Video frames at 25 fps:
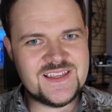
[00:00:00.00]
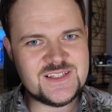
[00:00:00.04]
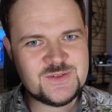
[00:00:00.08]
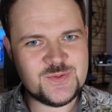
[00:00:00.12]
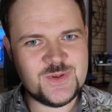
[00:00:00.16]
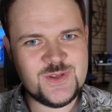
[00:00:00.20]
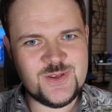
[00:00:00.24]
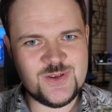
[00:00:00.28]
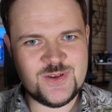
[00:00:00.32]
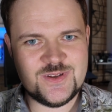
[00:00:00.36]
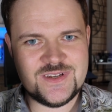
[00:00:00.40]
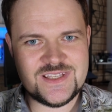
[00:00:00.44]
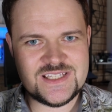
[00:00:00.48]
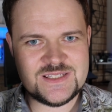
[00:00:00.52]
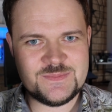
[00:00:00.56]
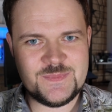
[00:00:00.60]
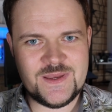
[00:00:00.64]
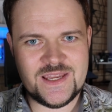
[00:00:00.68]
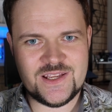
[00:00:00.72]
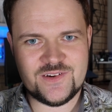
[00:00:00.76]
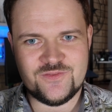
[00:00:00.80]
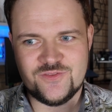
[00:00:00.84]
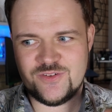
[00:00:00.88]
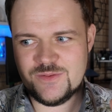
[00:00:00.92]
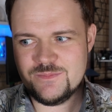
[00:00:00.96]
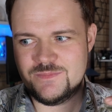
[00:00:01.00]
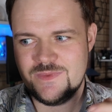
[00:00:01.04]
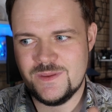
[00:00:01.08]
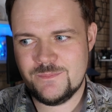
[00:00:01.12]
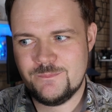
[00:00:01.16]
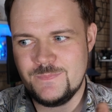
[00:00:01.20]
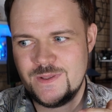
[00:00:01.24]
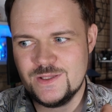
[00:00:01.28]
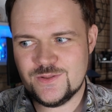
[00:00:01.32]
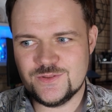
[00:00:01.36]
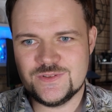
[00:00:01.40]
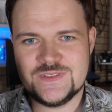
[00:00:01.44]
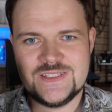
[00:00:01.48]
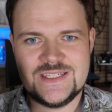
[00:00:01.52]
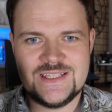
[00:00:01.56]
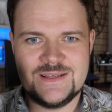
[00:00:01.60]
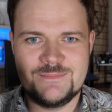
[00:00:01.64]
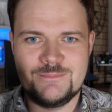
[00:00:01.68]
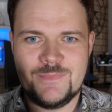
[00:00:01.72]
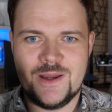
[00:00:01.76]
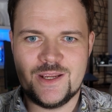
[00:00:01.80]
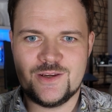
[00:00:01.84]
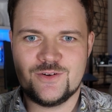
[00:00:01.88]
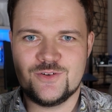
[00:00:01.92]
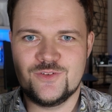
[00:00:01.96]
That's what you can expect from the
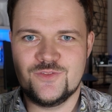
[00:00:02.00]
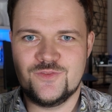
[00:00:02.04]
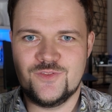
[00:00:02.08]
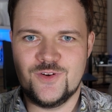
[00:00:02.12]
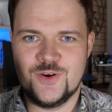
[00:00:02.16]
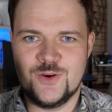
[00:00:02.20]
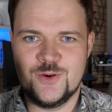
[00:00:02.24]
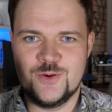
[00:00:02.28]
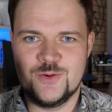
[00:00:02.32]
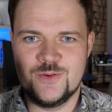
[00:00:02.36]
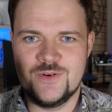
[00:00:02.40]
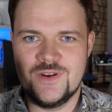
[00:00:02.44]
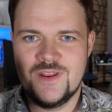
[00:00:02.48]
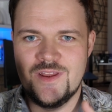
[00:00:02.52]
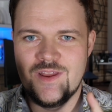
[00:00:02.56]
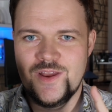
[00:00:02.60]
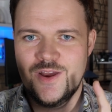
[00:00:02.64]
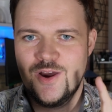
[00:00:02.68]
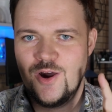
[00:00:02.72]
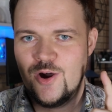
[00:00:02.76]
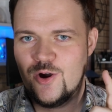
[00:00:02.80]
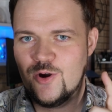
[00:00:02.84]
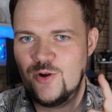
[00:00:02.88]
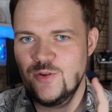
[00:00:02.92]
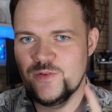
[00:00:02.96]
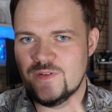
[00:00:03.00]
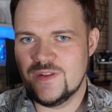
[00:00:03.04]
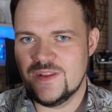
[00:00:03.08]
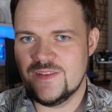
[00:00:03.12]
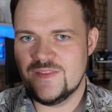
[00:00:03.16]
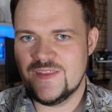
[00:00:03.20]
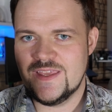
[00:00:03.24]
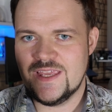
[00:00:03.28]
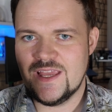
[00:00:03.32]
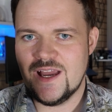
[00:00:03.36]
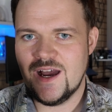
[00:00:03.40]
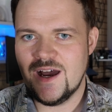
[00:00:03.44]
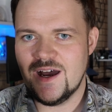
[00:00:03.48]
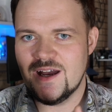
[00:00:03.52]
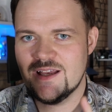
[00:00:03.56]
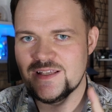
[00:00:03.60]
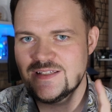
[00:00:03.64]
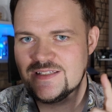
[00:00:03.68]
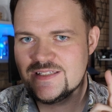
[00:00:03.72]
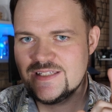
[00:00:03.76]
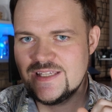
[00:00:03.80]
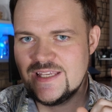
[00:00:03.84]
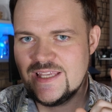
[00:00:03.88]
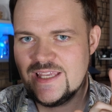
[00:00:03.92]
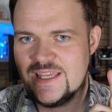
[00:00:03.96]
built-in microphone on the
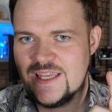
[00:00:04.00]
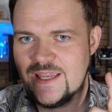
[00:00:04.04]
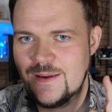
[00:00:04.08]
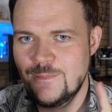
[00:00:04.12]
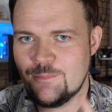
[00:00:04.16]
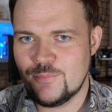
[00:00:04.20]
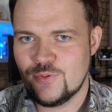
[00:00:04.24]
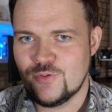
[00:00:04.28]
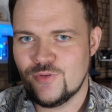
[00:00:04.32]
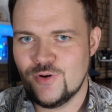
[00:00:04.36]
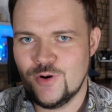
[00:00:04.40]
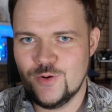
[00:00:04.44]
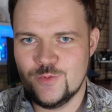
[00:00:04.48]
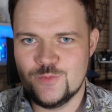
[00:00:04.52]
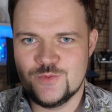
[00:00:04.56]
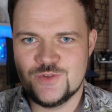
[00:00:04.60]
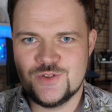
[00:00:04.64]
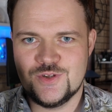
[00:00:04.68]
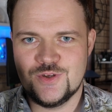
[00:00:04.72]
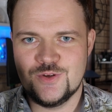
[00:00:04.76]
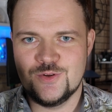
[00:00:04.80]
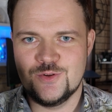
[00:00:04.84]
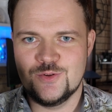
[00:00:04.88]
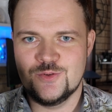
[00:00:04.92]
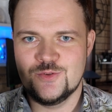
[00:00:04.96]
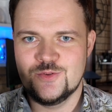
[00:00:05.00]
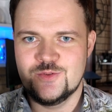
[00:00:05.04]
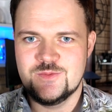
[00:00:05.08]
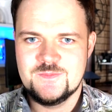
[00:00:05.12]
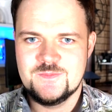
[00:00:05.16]
RC Pro 2.